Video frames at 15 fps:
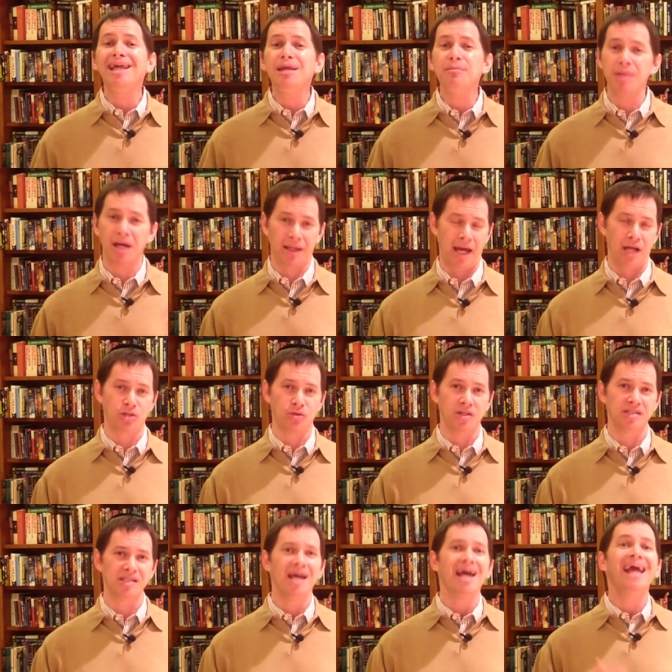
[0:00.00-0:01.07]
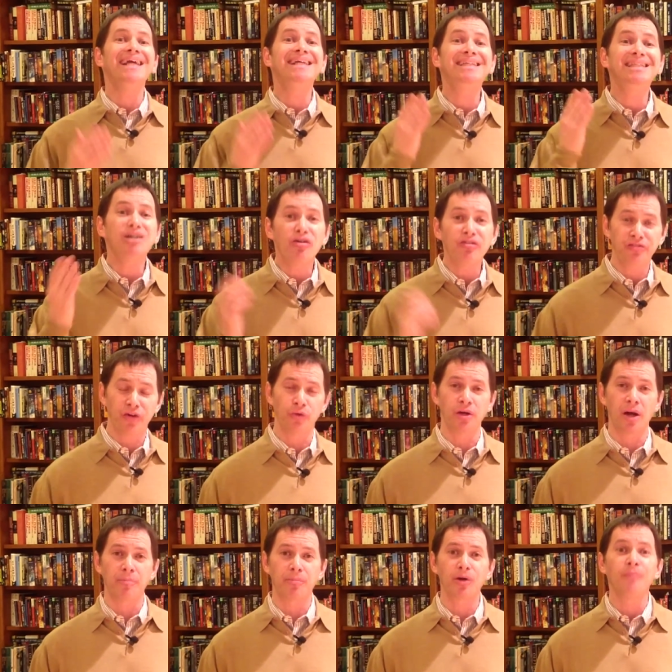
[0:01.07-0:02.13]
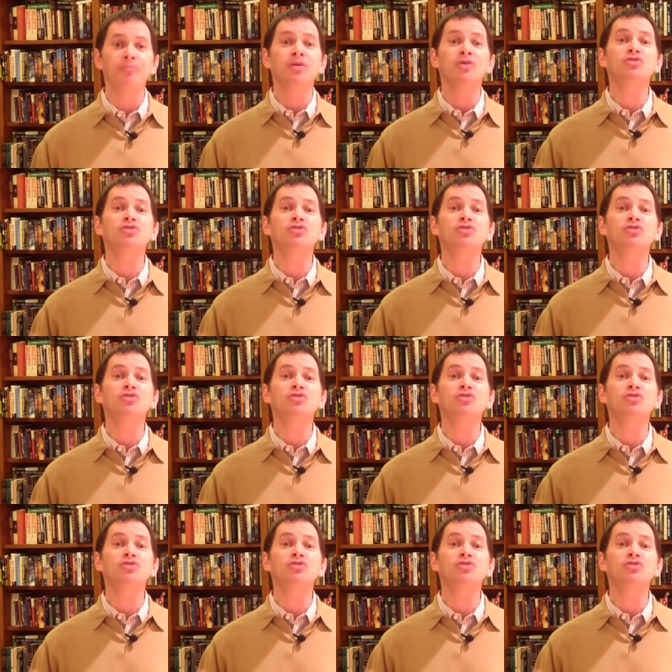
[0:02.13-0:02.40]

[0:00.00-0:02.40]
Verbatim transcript: email address, a cell phone number,